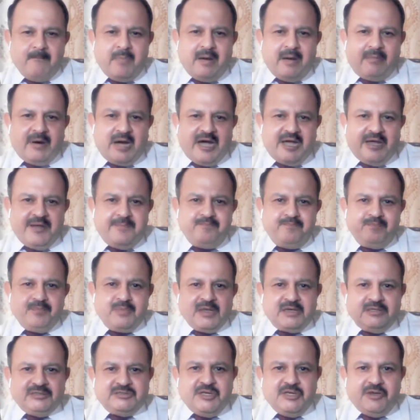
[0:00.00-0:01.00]
Bye-bye.
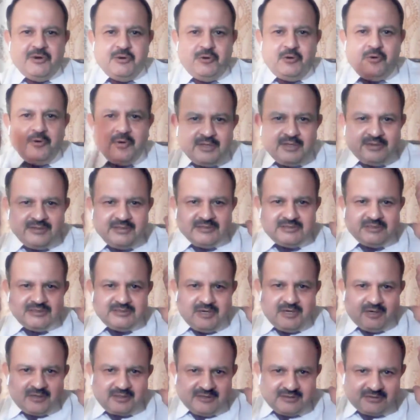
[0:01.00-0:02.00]
See you. This
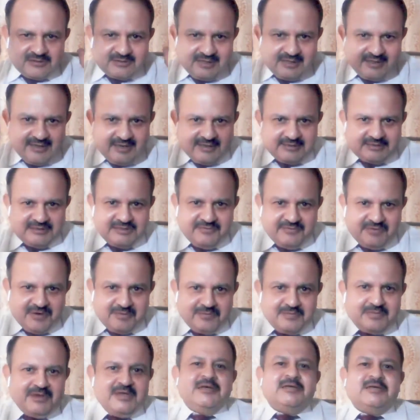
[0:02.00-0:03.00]
is Dr.
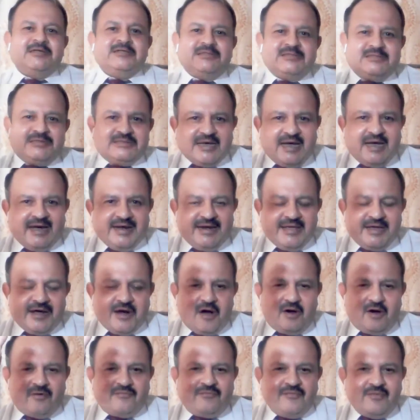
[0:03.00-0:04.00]
Sadasivam signing
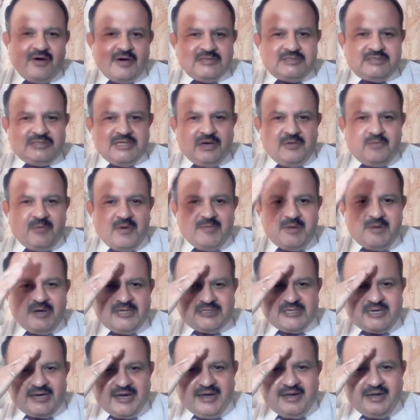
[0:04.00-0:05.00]
off till we
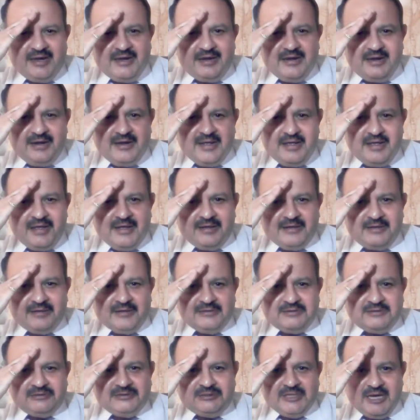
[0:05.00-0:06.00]
meet
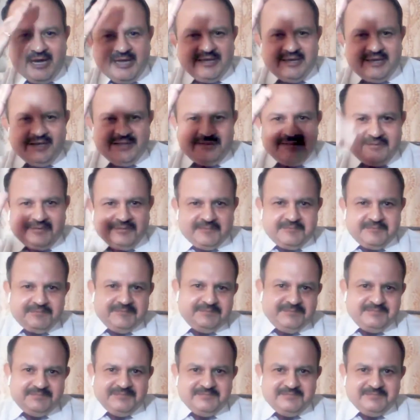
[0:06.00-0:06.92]
again. Jai Hind.